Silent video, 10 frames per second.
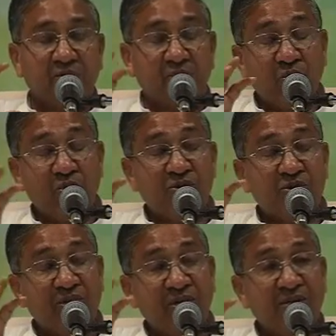those
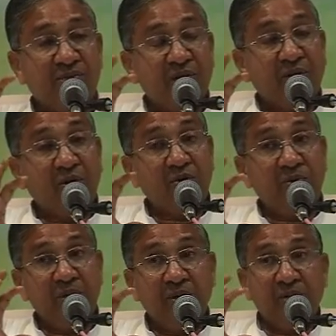things will not
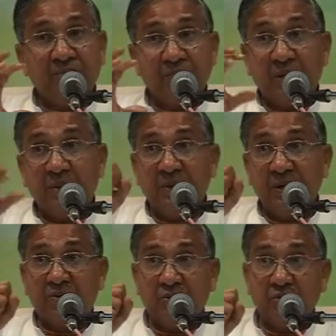be
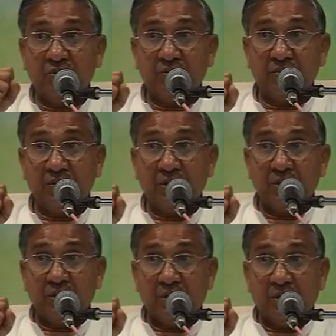able to
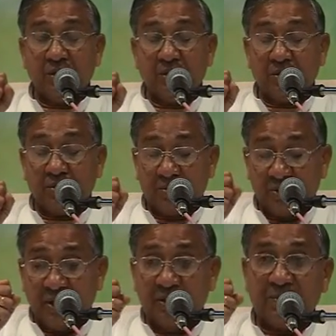
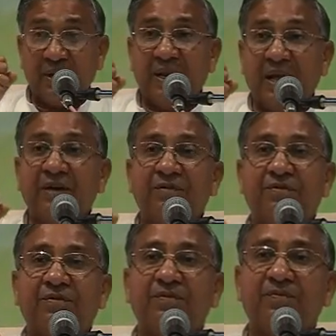take my
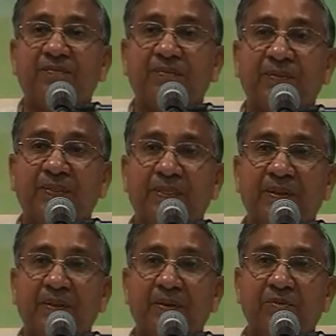life
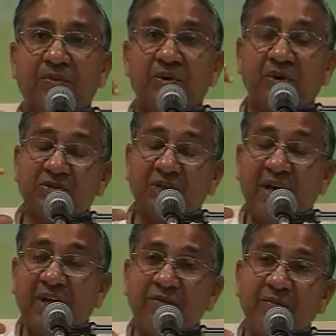because I
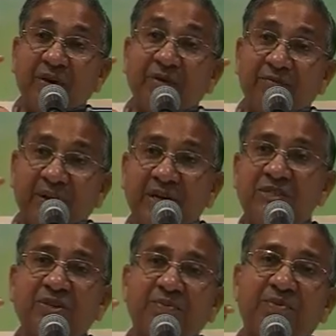have made
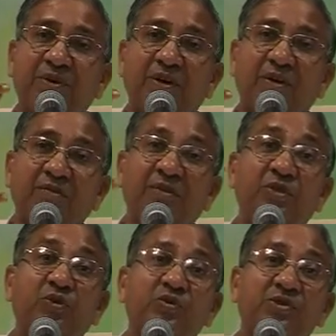friendship with
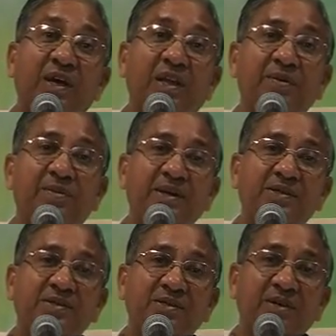those
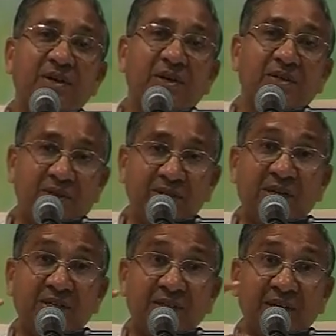elements. These
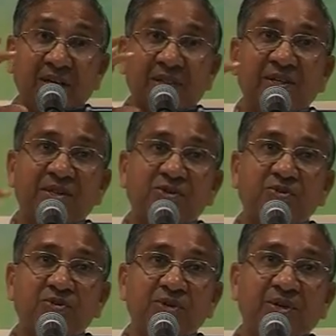are subtle things
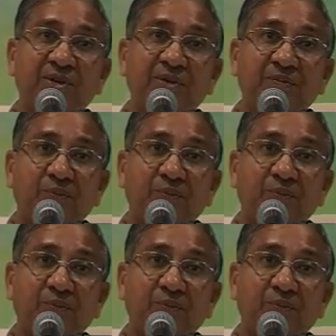you see